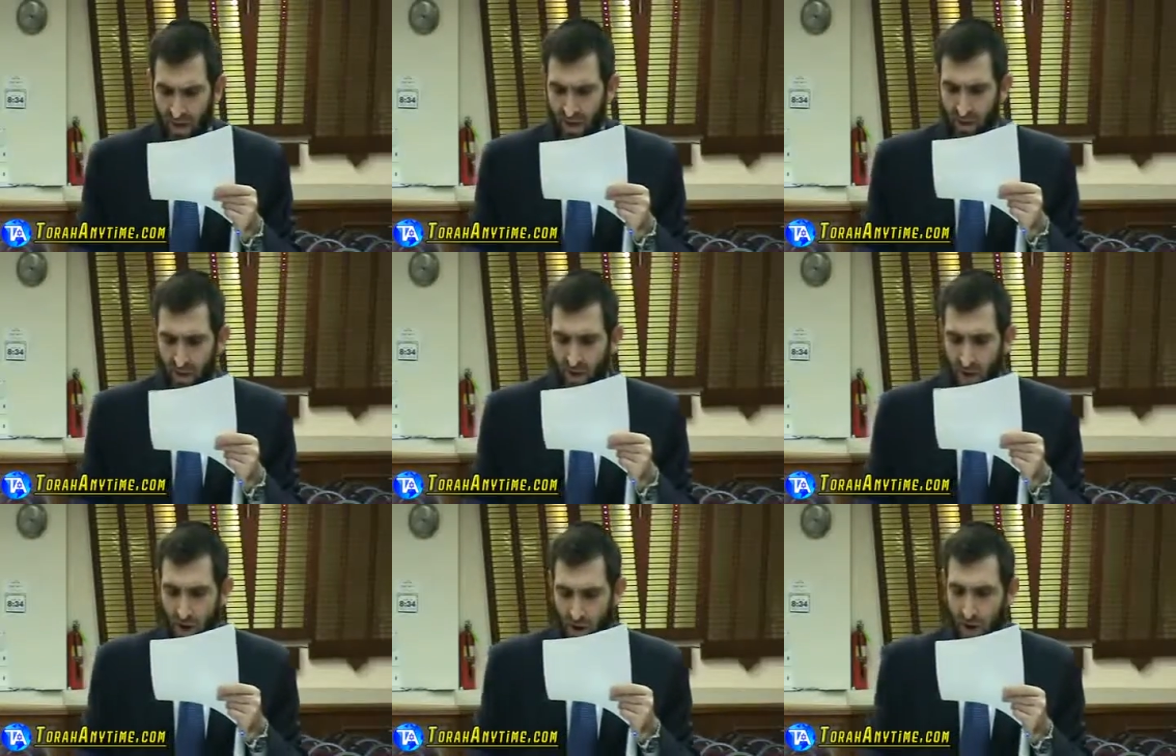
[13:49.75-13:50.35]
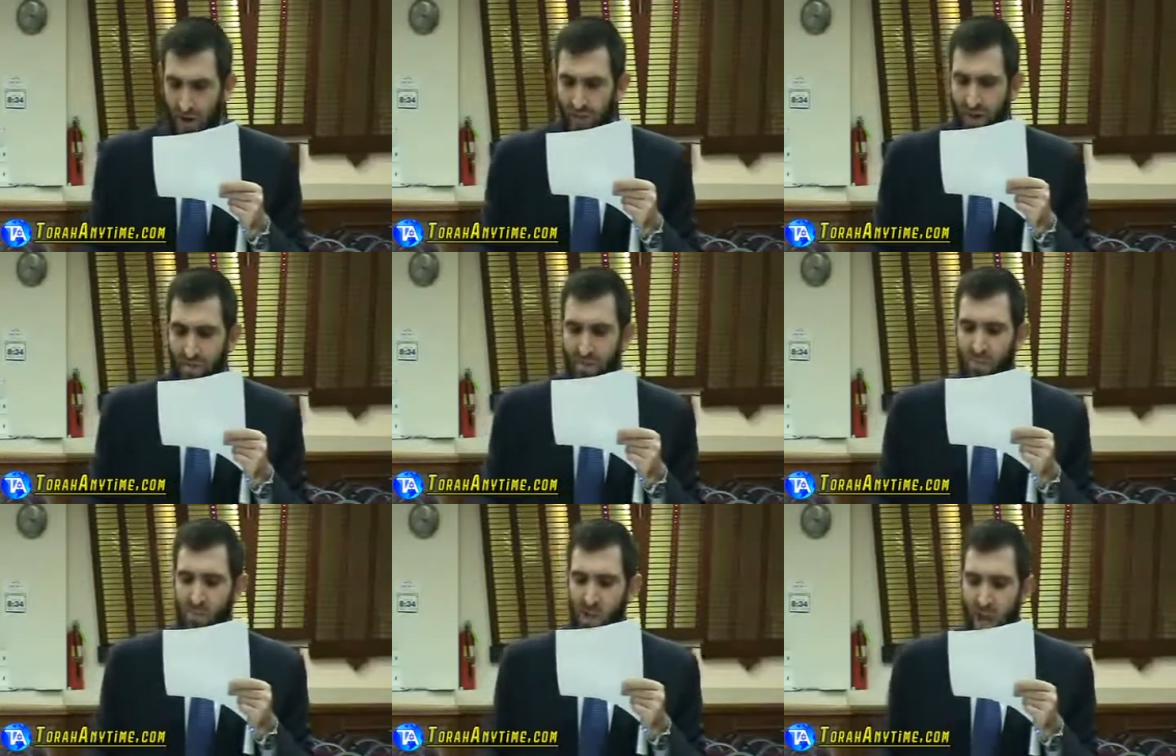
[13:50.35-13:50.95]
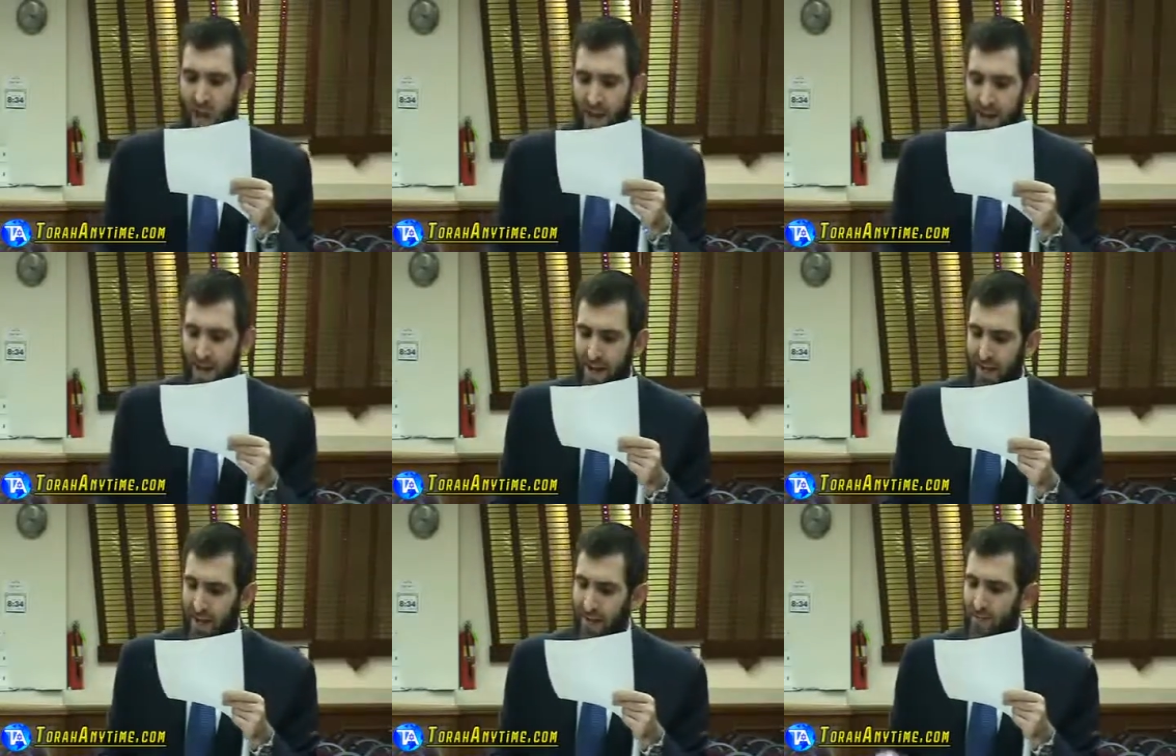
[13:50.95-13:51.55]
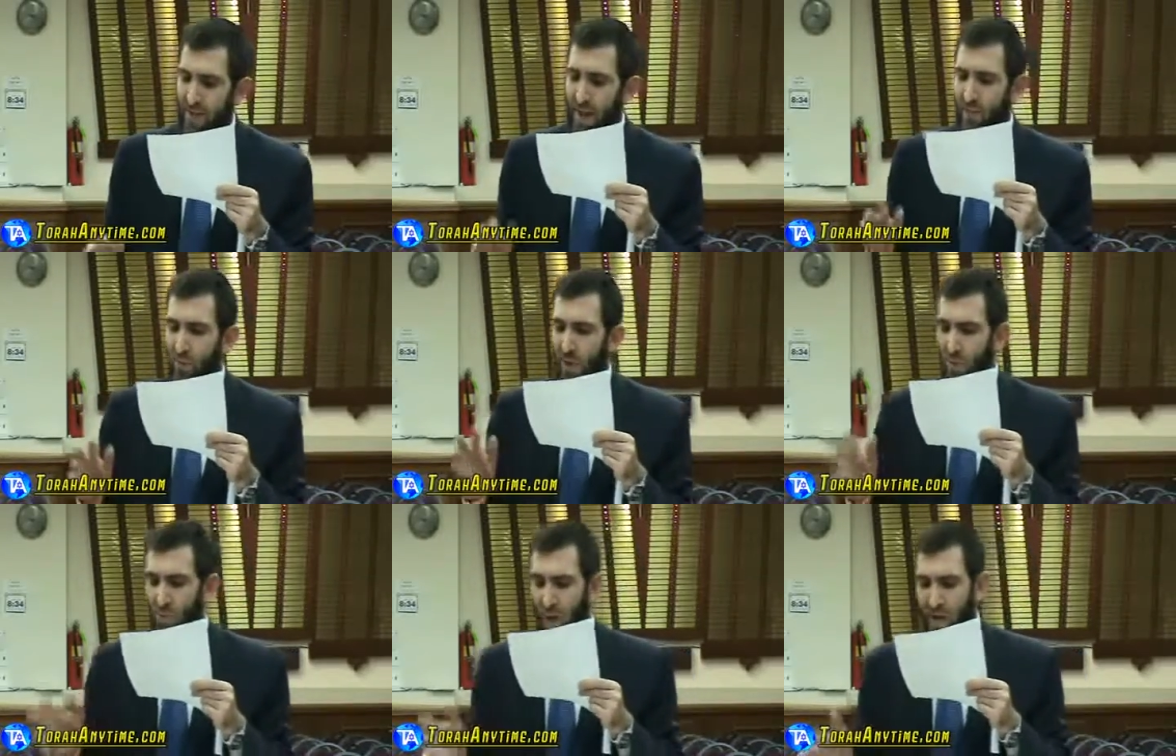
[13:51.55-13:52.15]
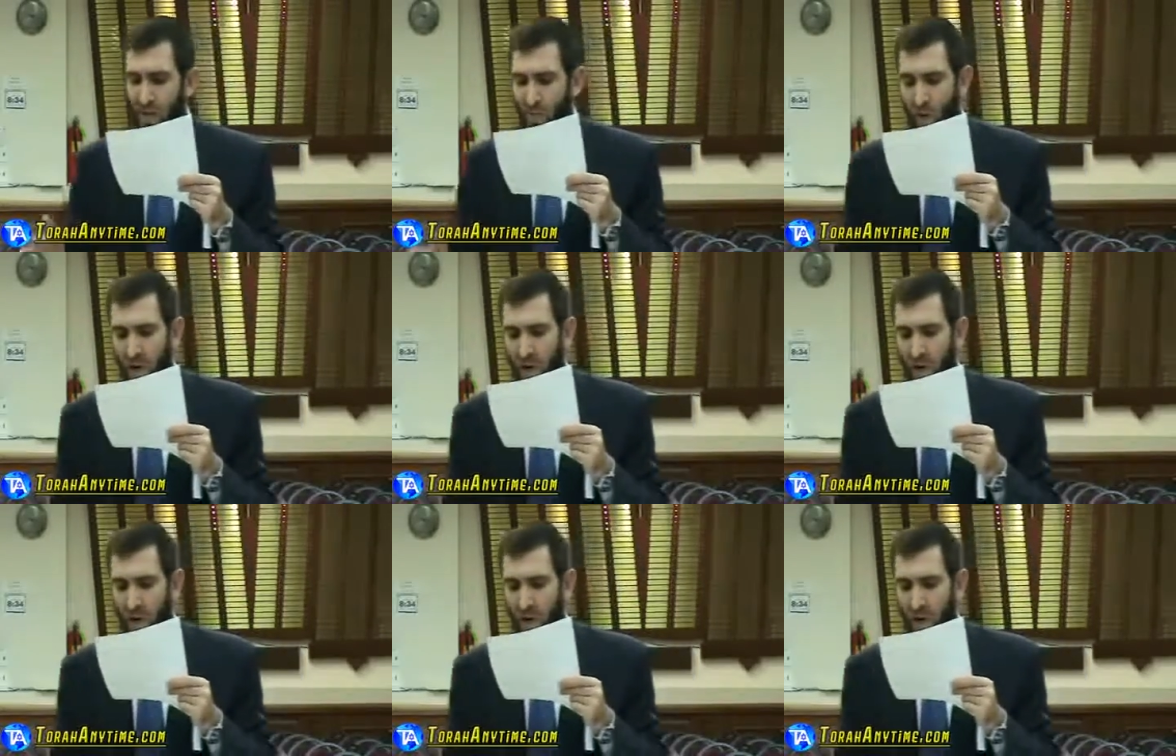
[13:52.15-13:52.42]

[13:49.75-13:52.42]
The man went away.